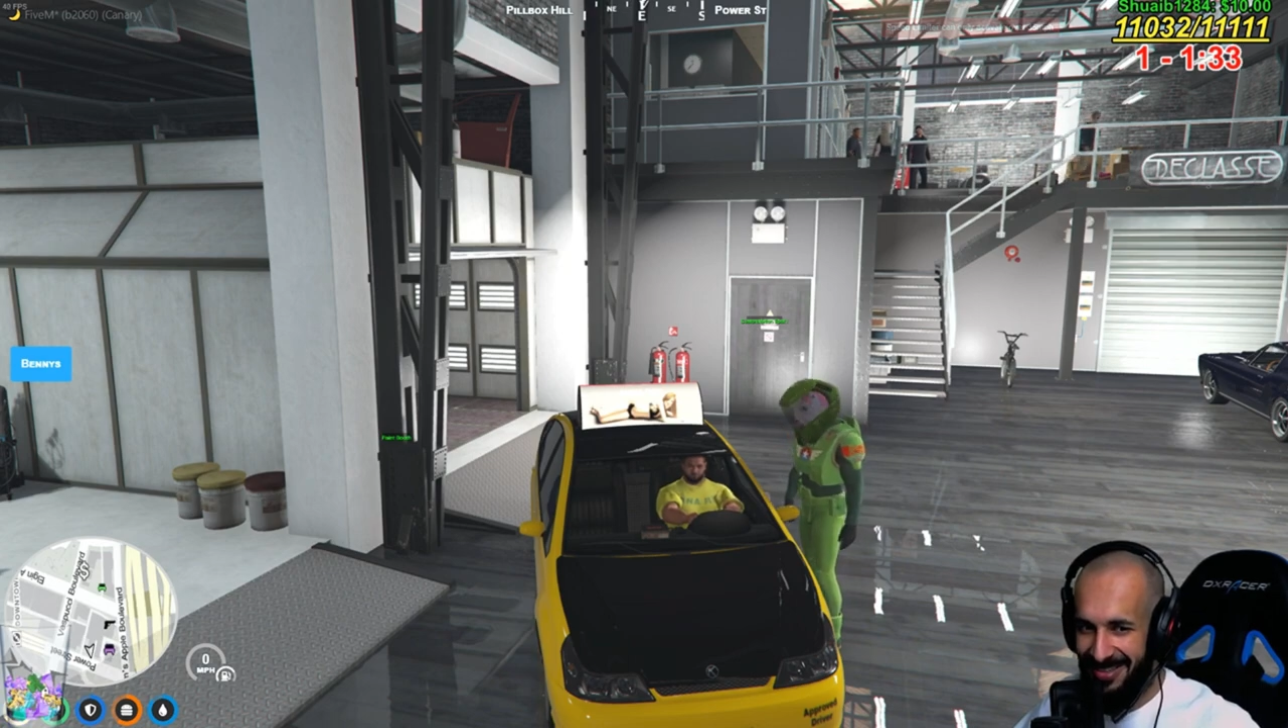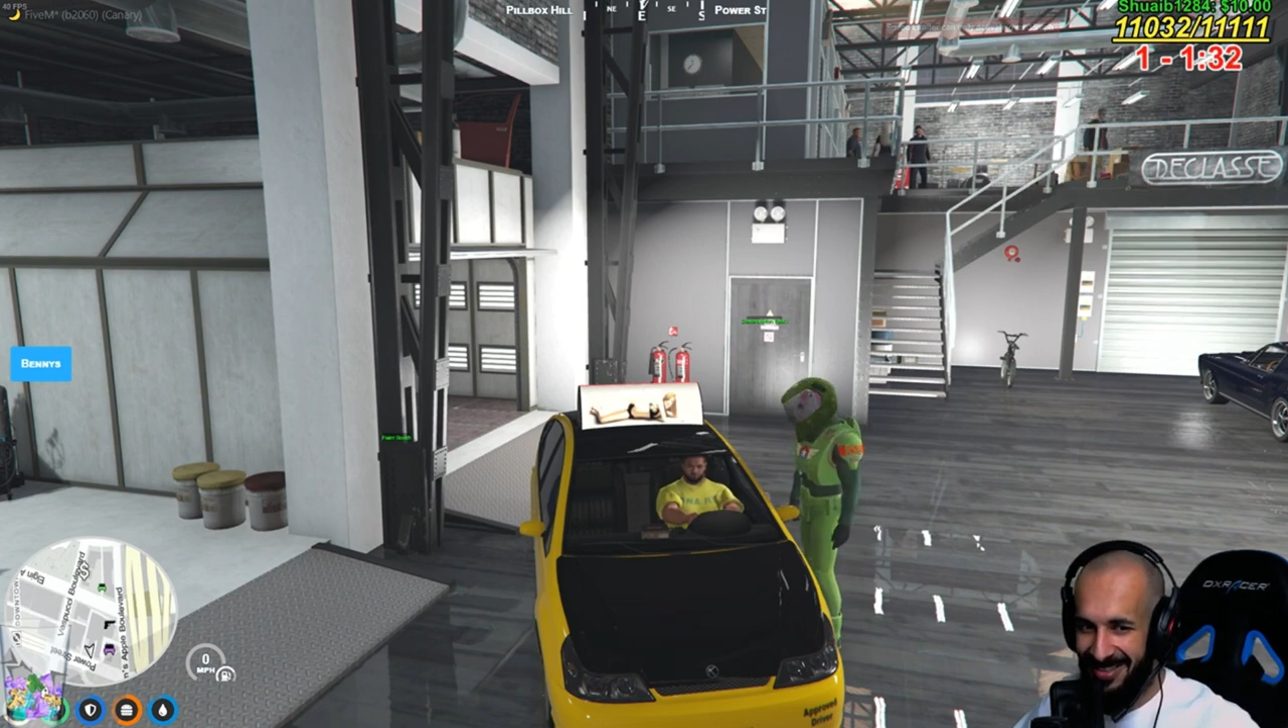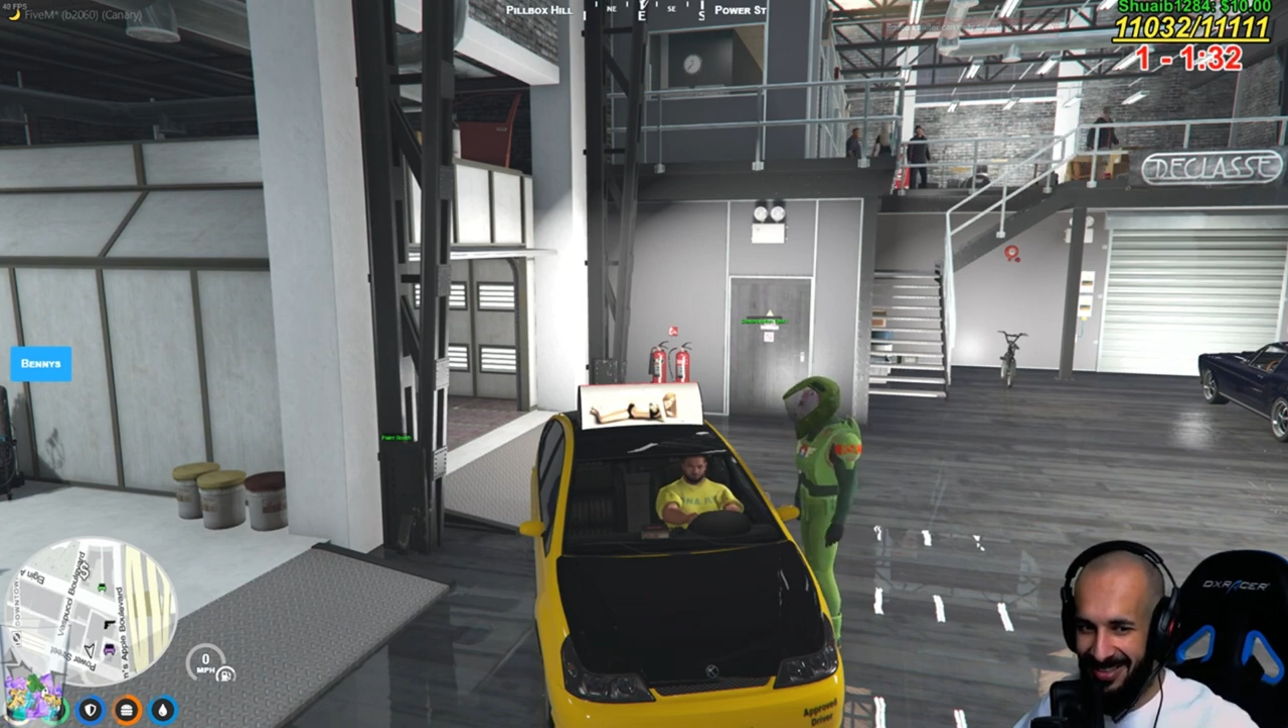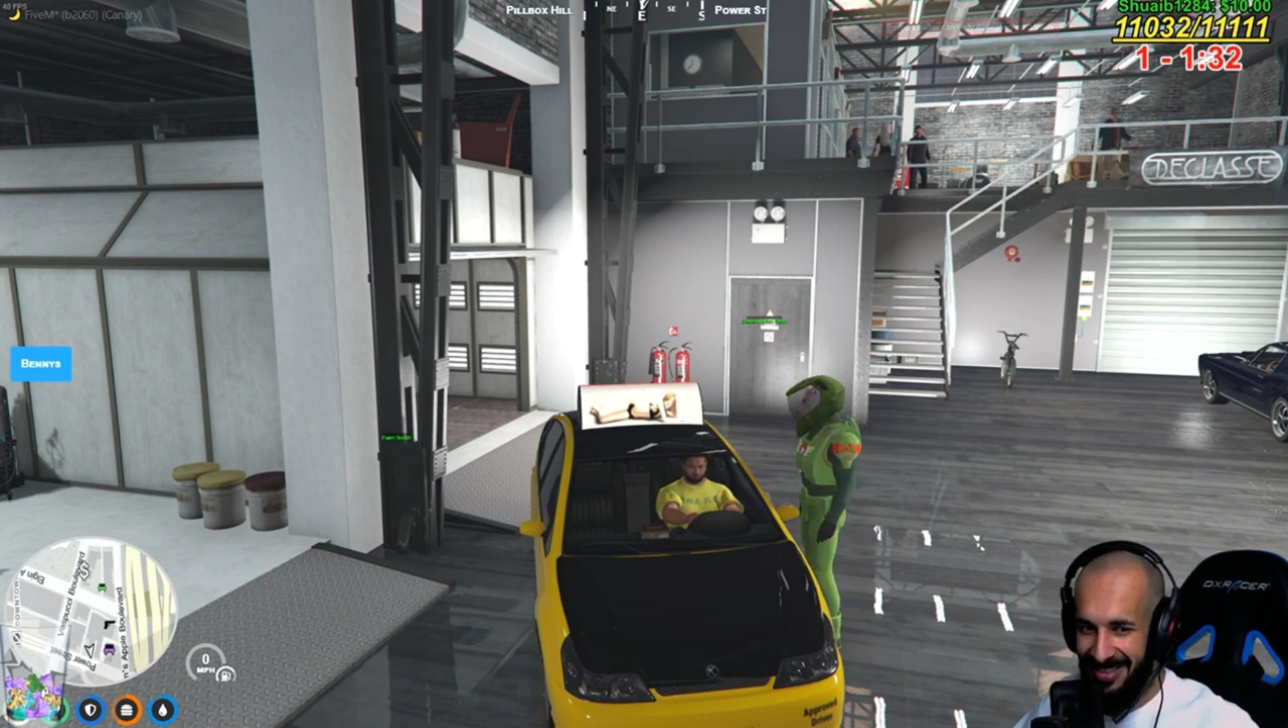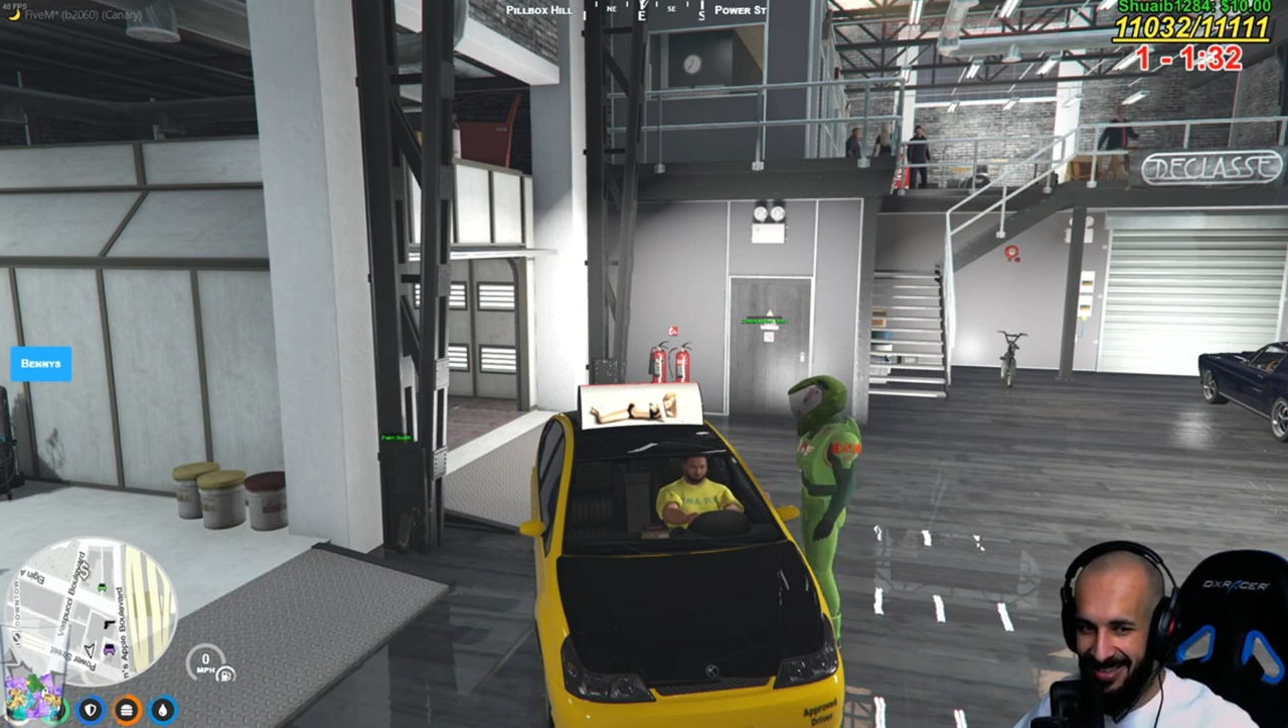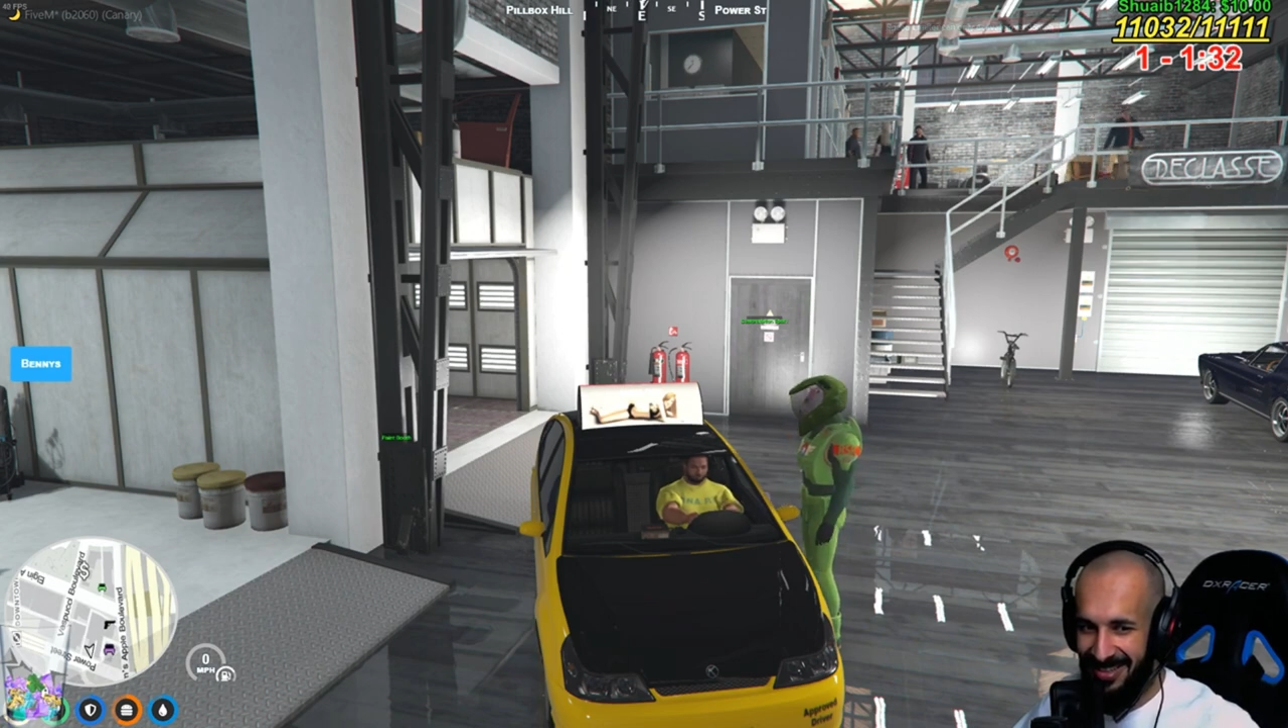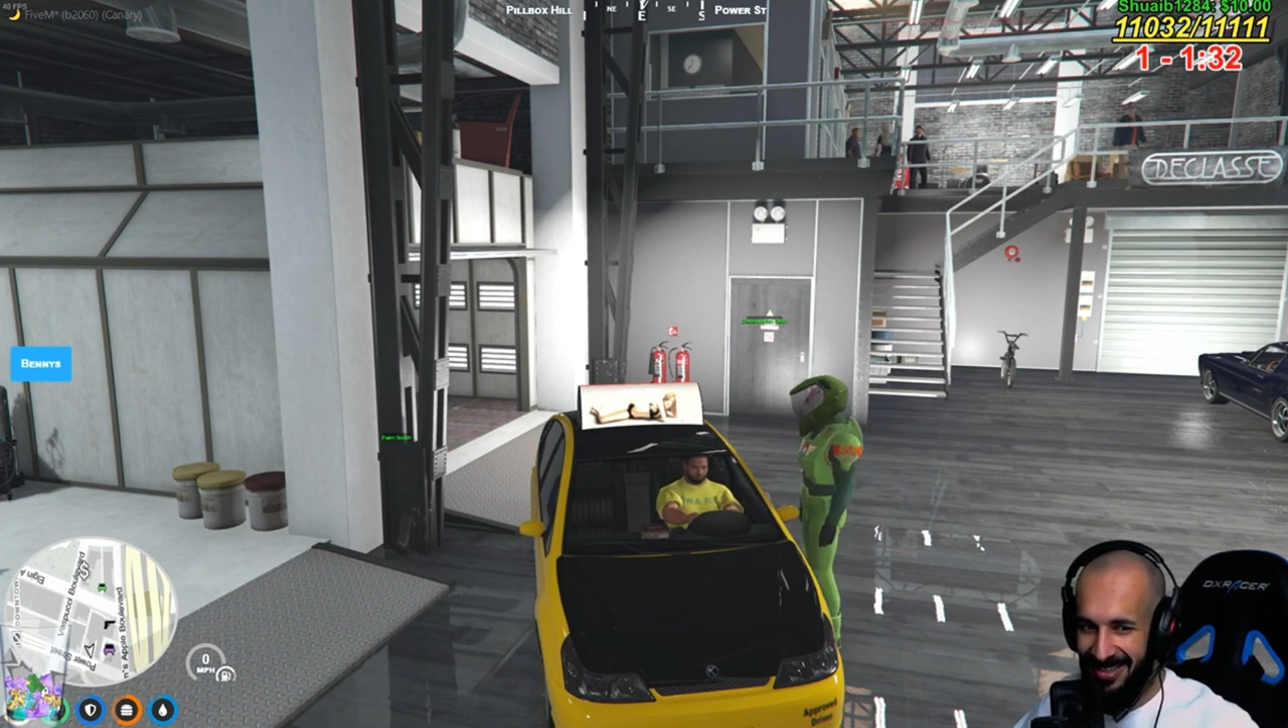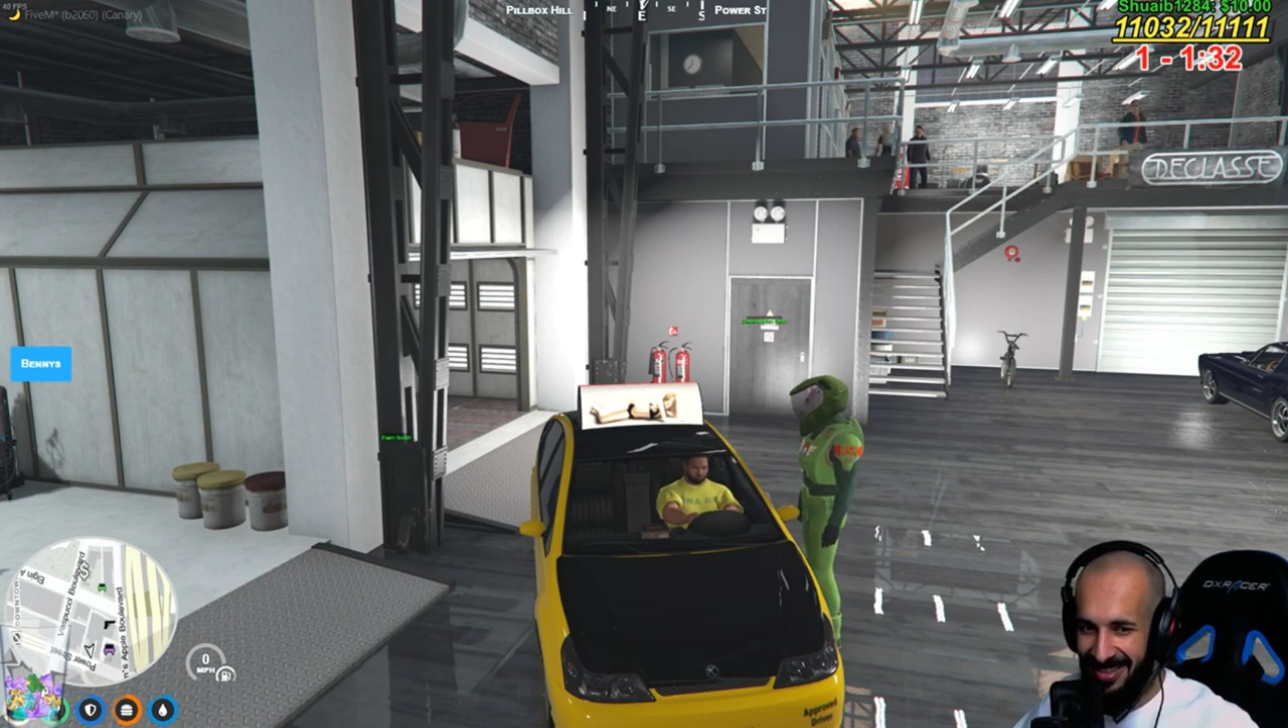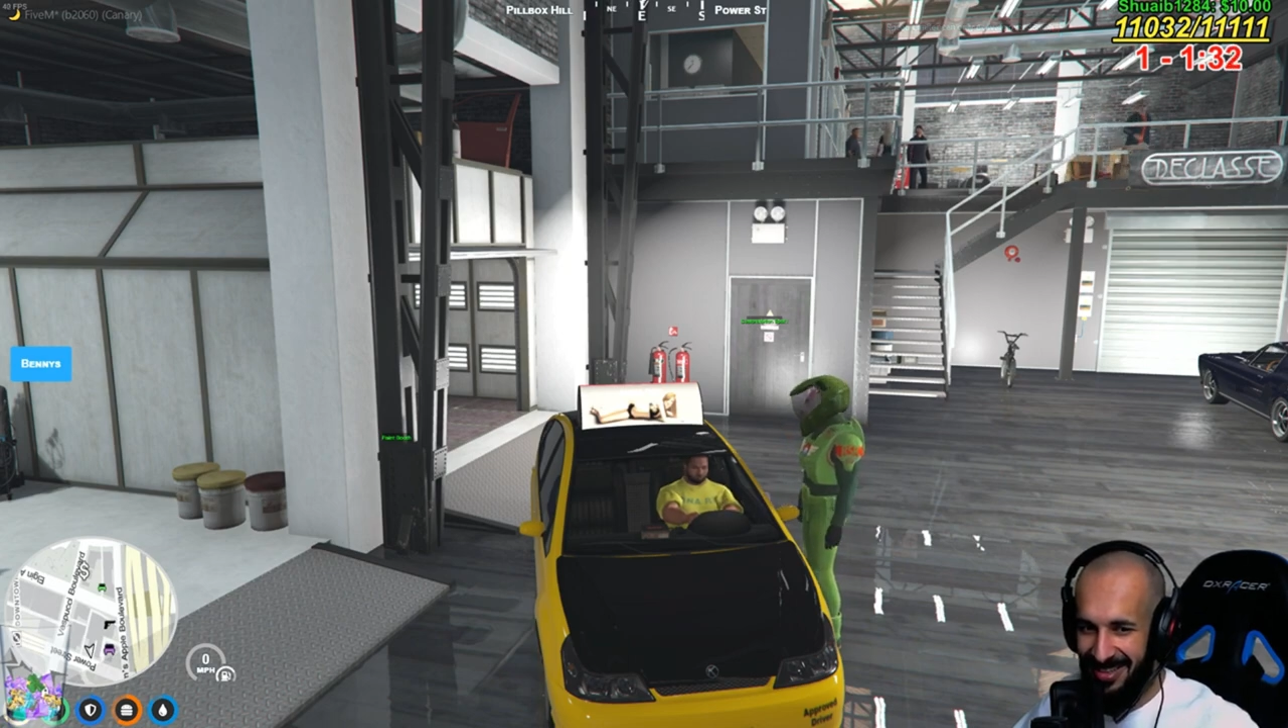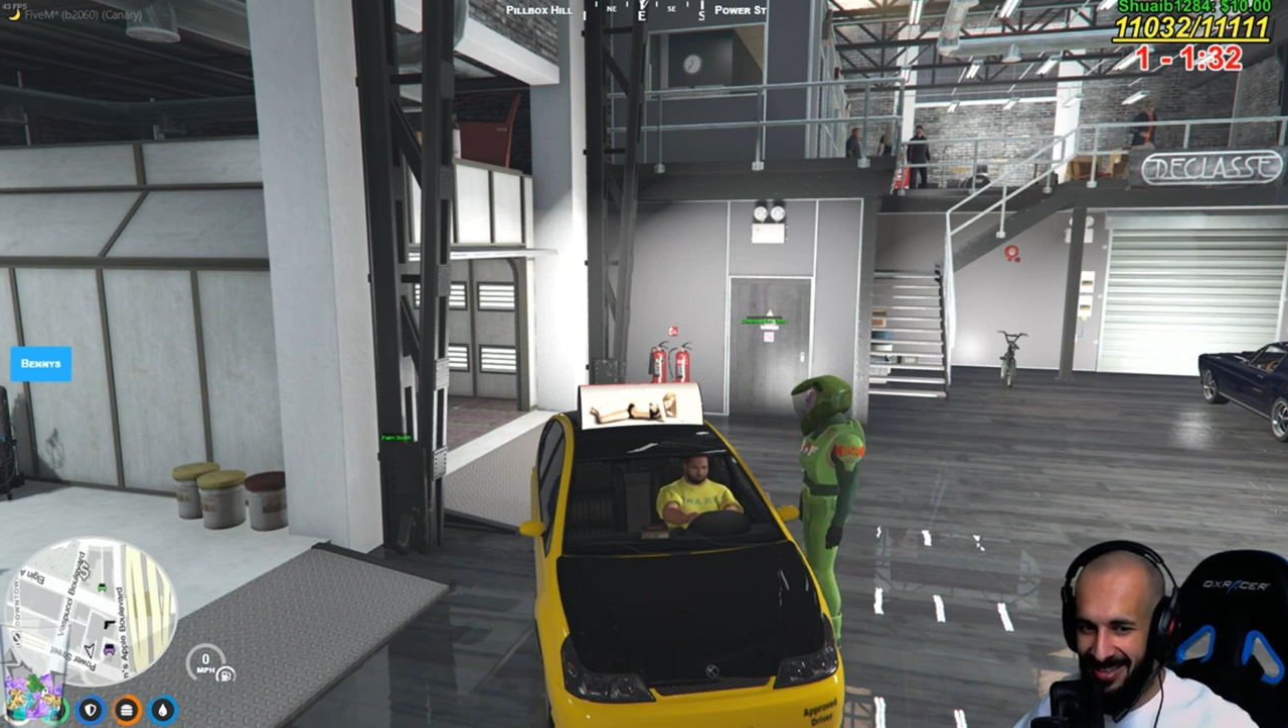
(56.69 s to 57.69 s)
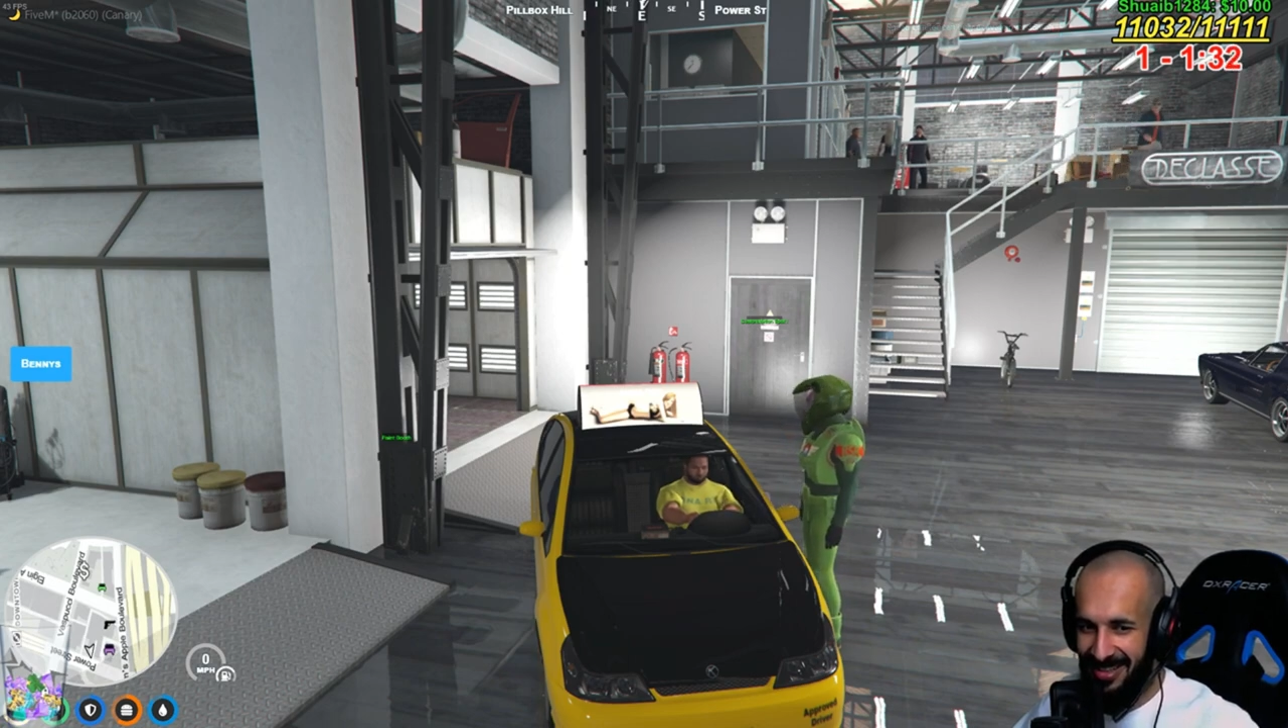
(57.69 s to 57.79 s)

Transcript: can fucking do that,